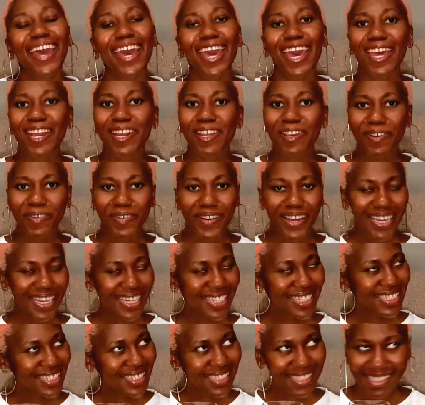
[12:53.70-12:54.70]

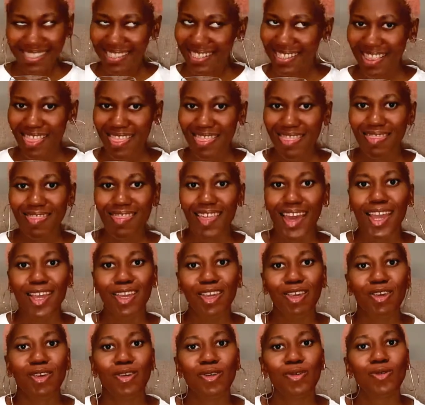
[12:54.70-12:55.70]
Anyways,
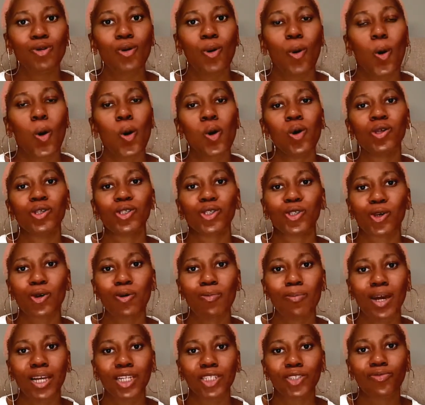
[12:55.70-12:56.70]
thank you all
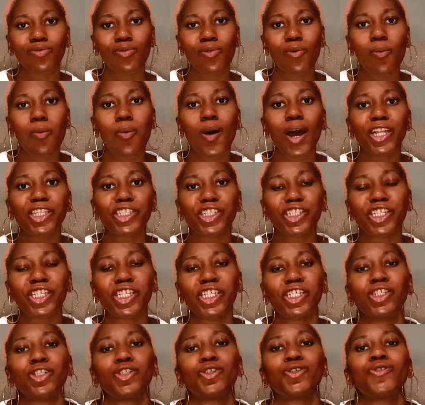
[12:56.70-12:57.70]
so much for
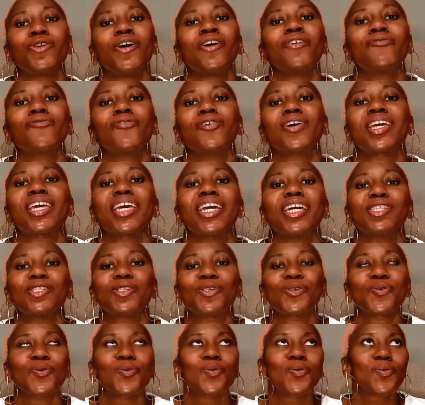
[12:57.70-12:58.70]
watching. Do not
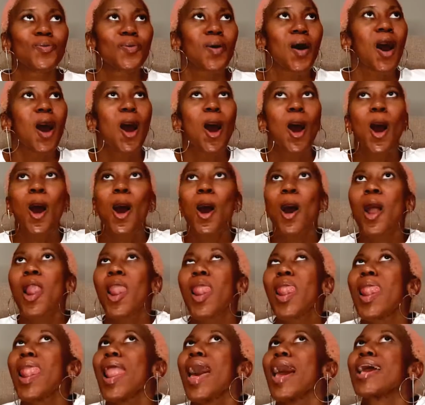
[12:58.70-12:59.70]
forget to
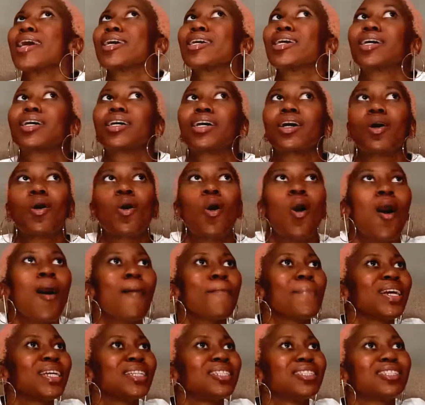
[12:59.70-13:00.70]
like,
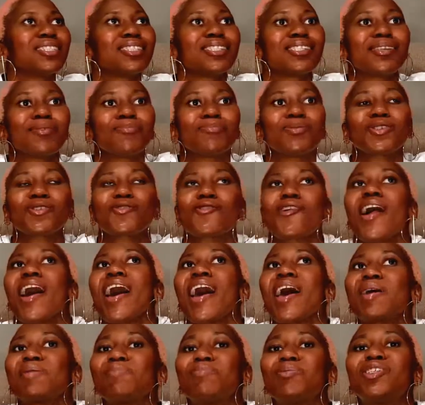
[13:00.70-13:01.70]
comment,
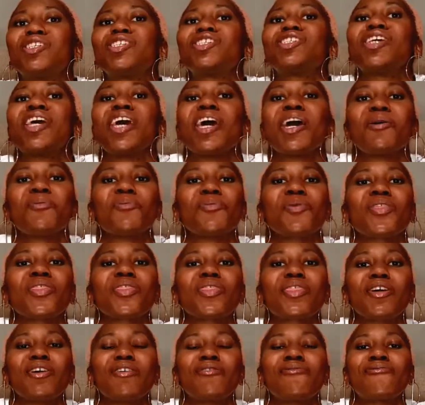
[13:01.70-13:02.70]
subscribe, share
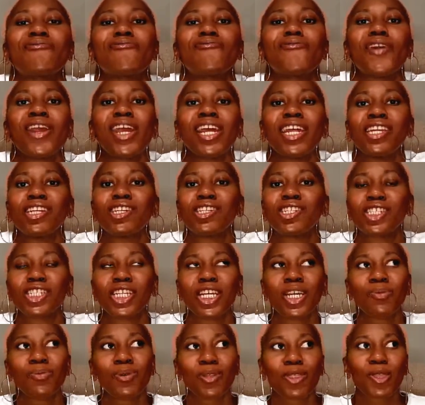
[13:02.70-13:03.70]
with a friend,
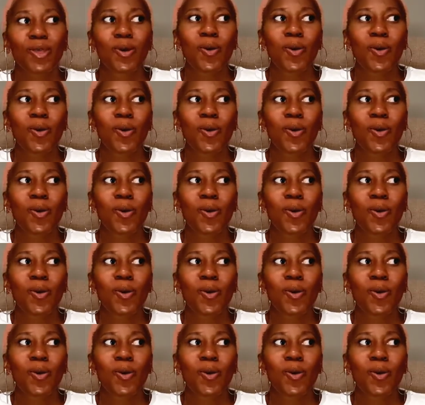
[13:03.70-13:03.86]
share with